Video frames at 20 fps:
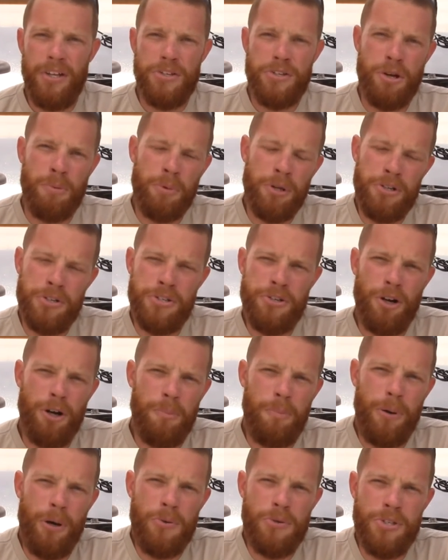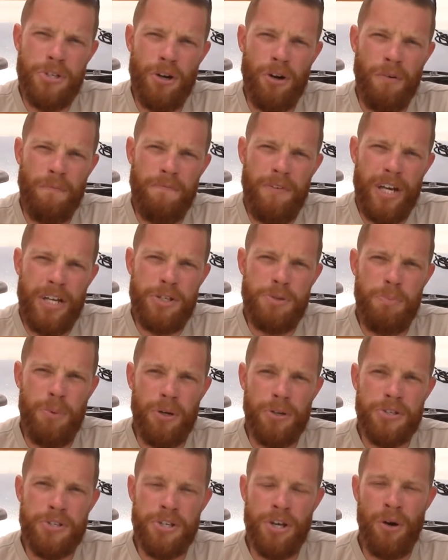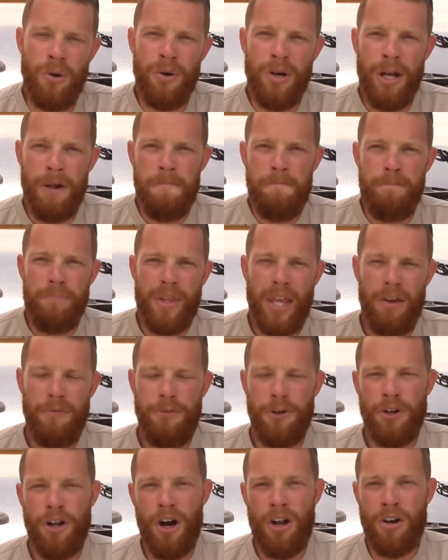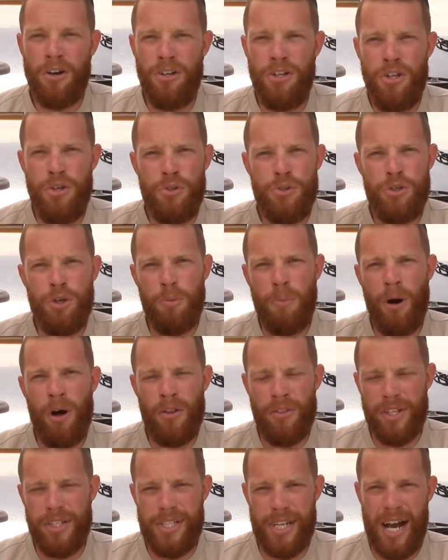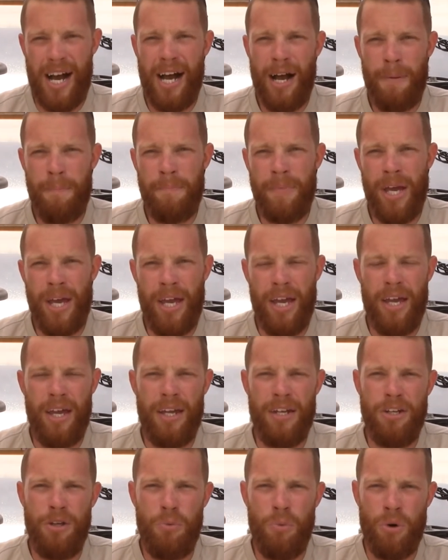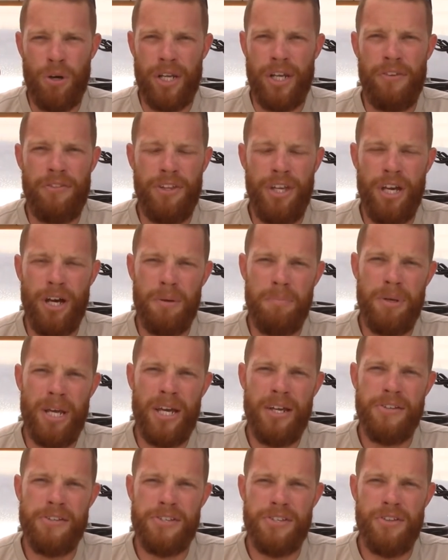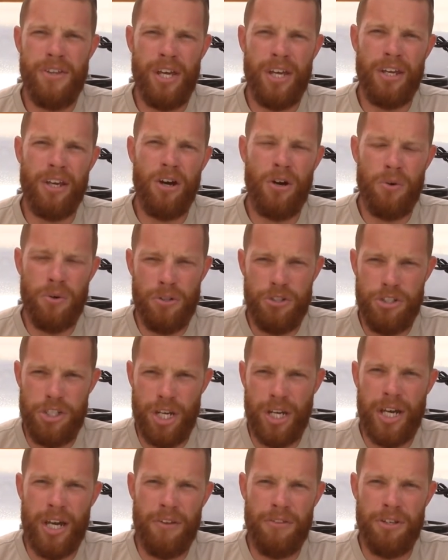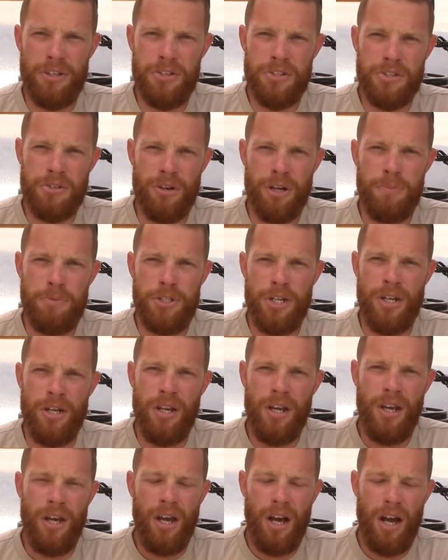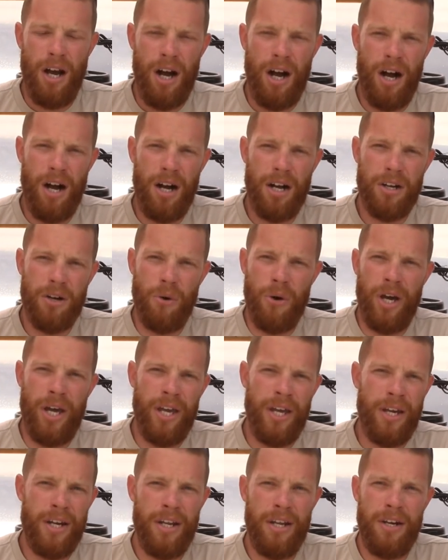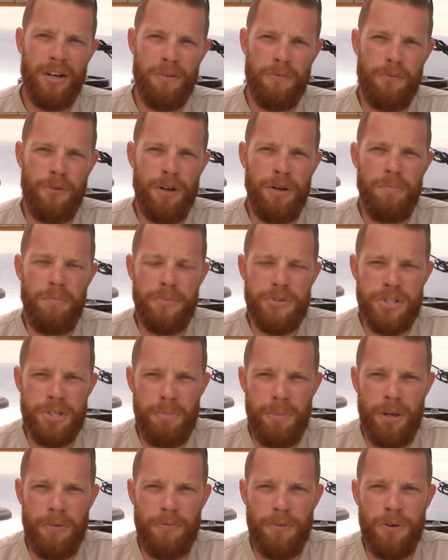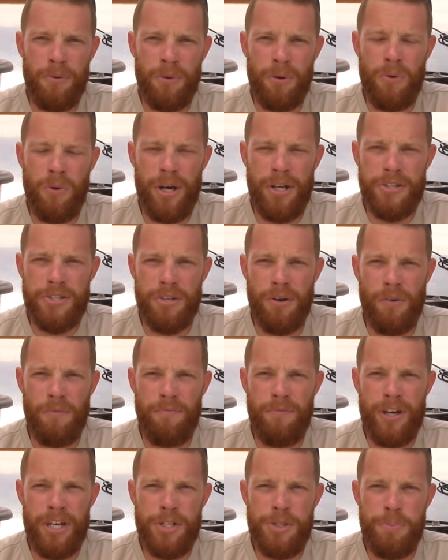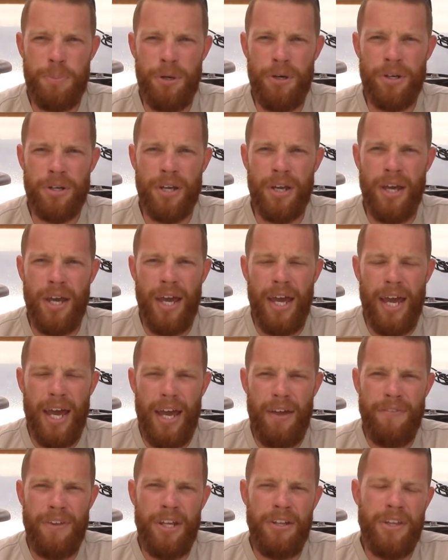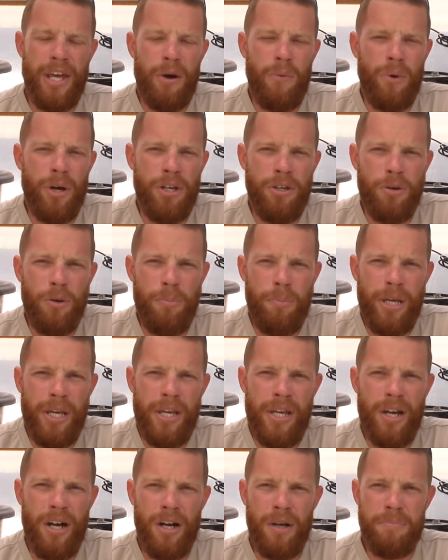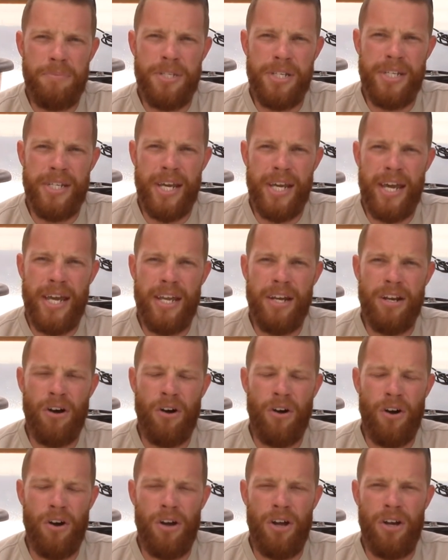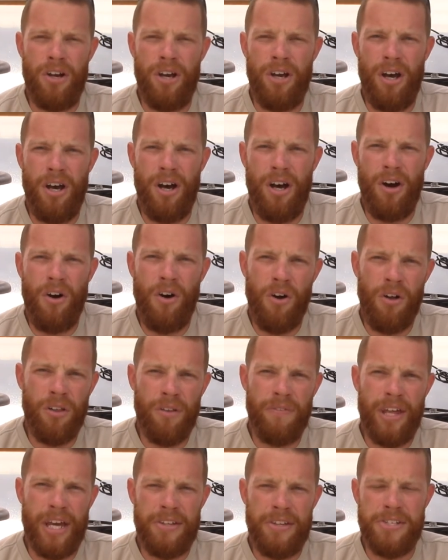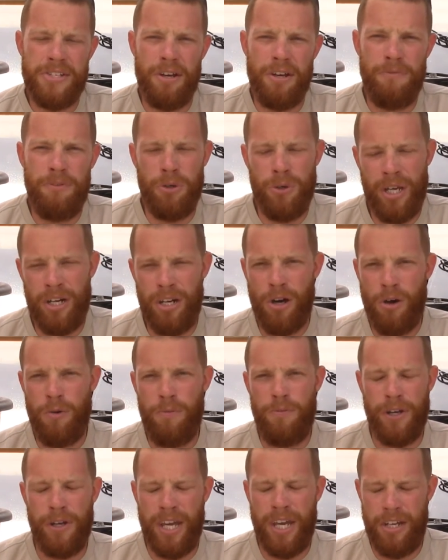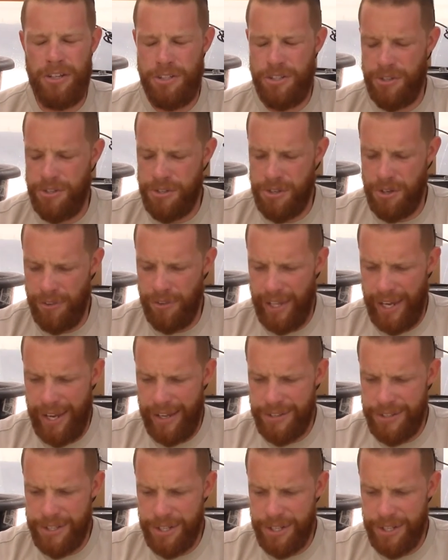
So I'm going to start posting on Facebook. So if you're not on YouTube all the time and you want to get the updates, then go check out the description uh, go ahead and friend, send me a friend request on Facebook and then that way you'll be up to date on uh, all that stuff. You'll get notifications on that.